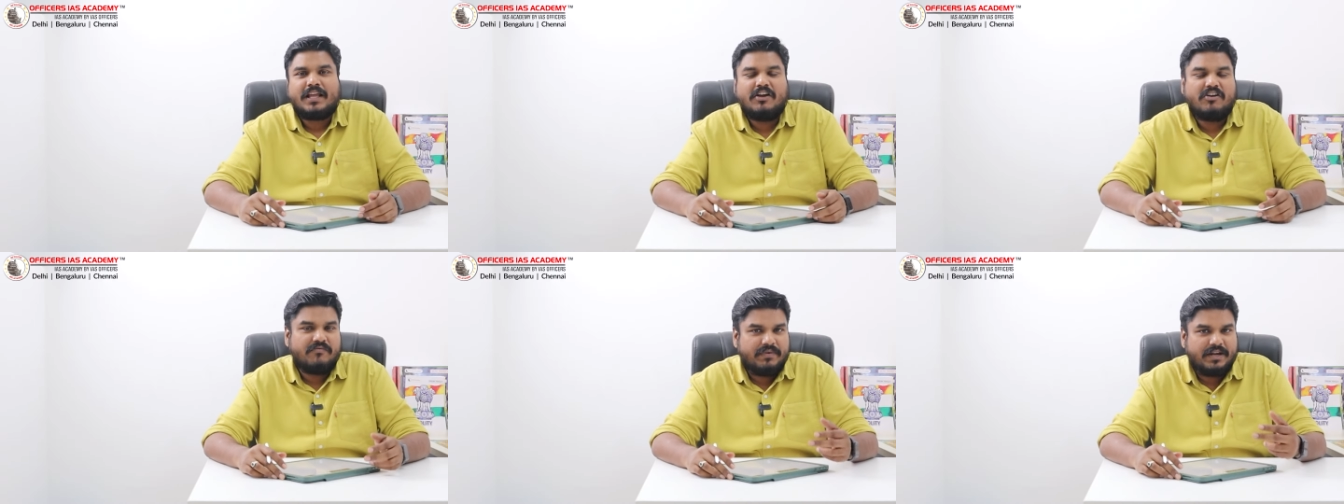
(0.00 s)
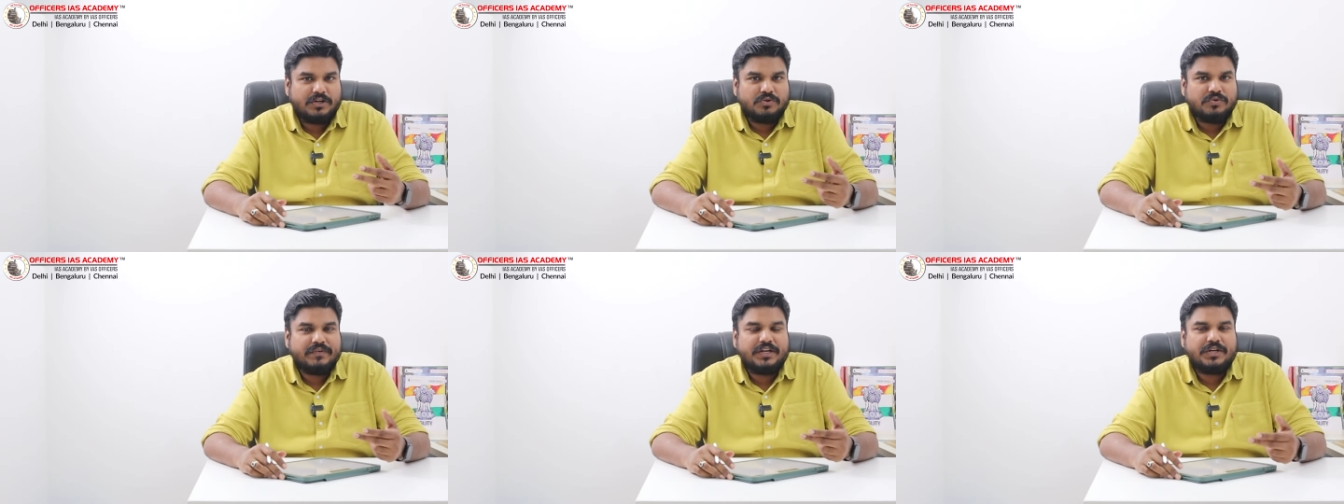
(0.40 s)
I have made
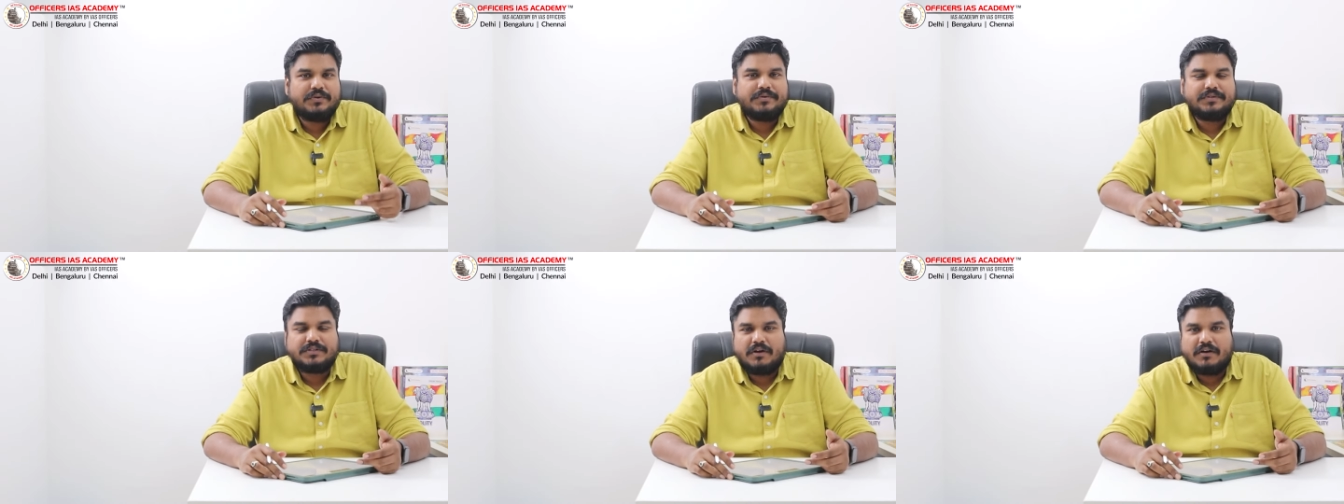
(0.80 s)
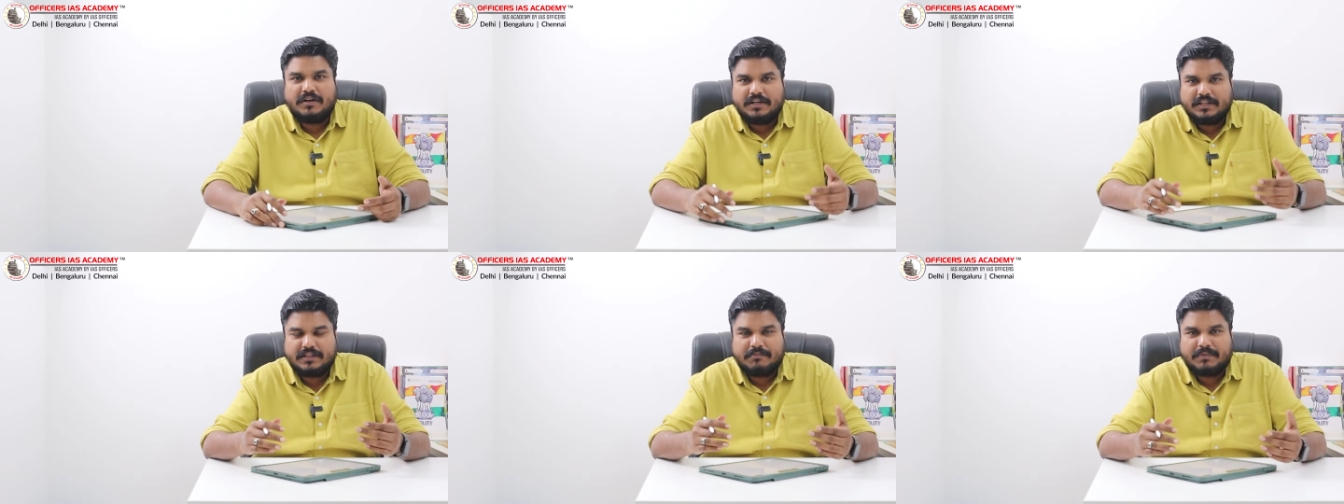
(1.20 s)
two videos
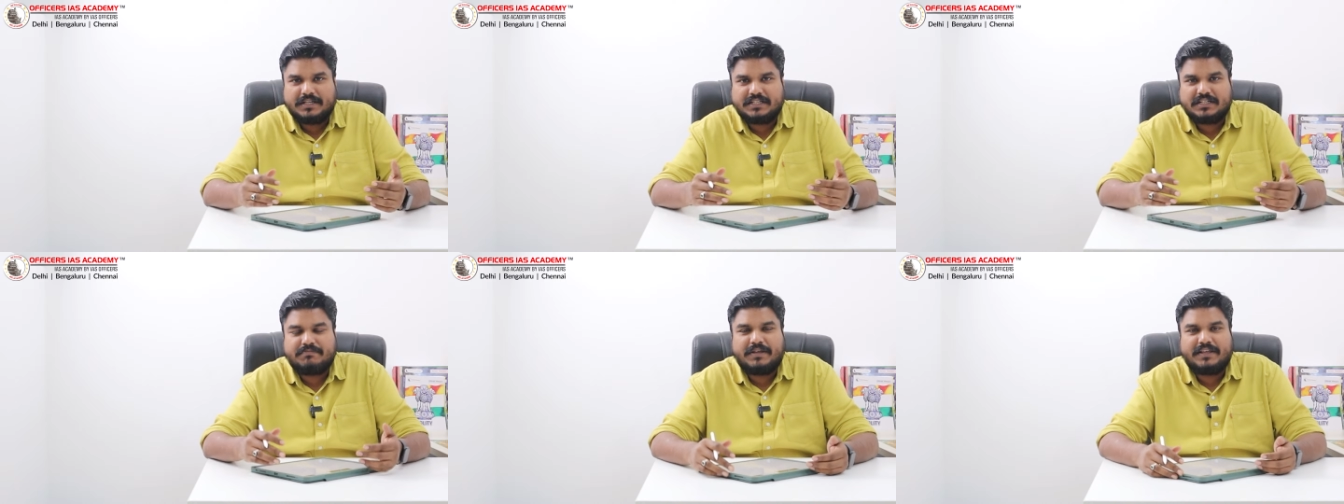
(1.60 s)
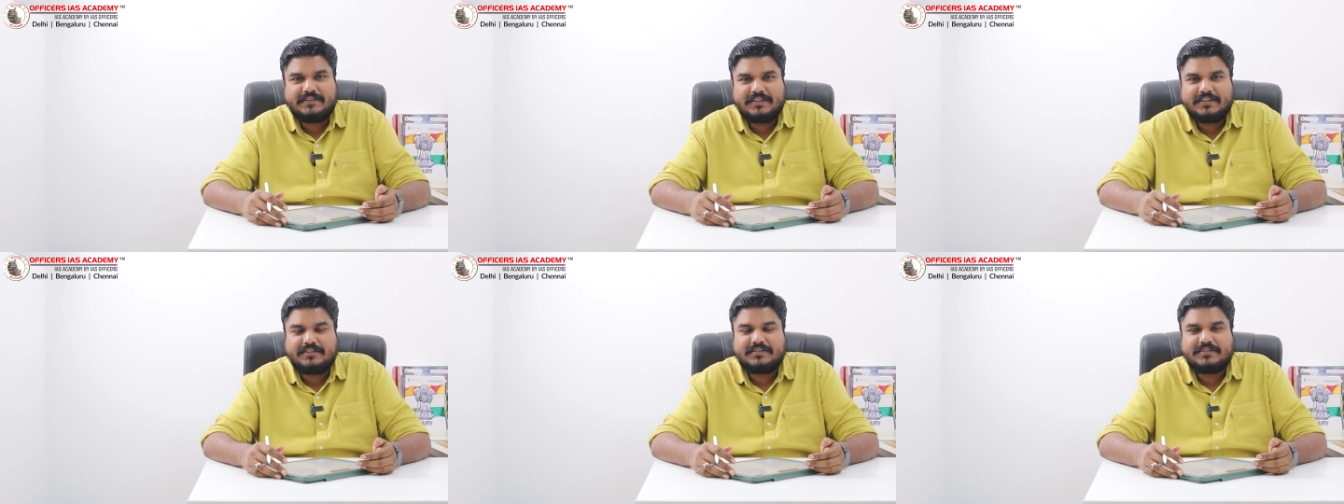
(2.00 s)
on the budget
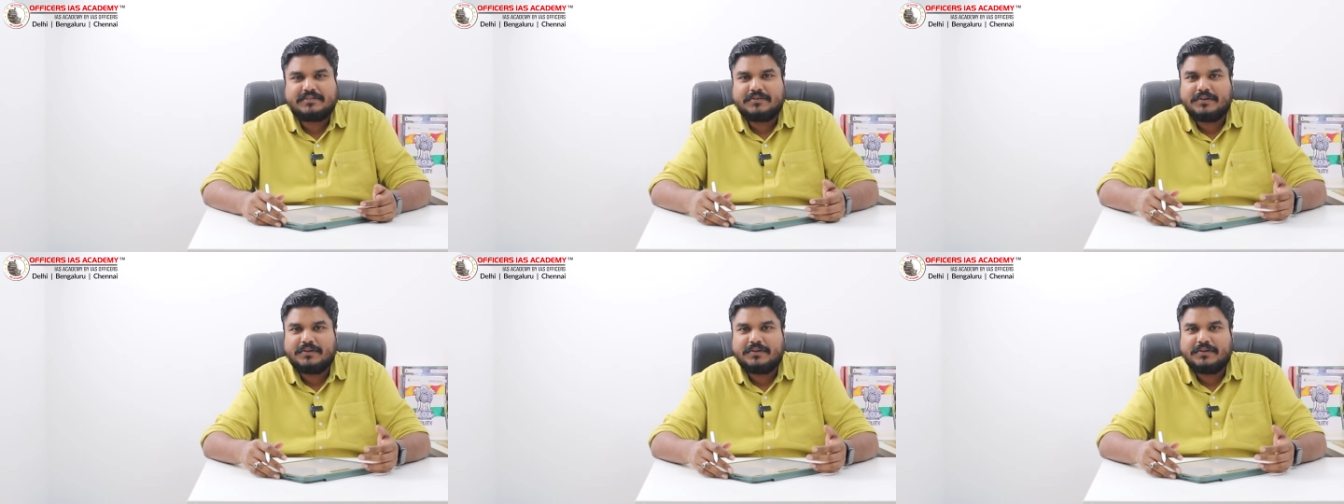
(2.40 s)
basics.